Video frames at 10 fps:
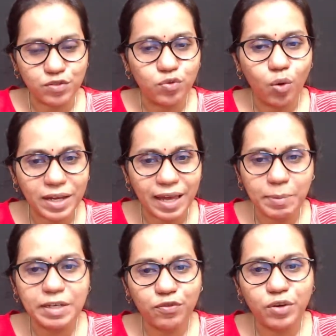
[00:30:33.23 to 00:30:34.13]
4
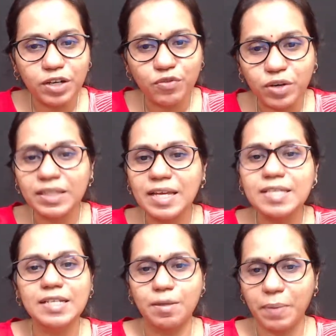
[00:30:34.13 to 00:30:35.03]
KB different things
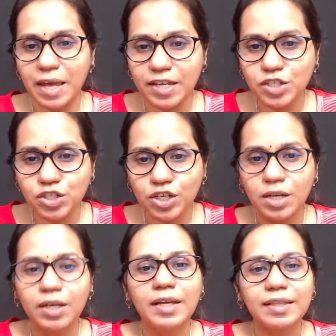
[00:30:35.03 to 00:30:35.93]
in a page,
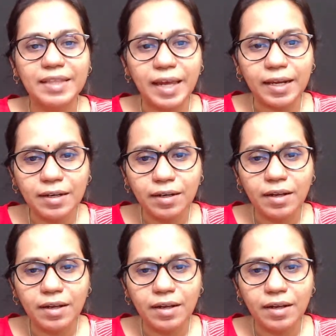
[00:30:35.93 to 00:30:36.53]
then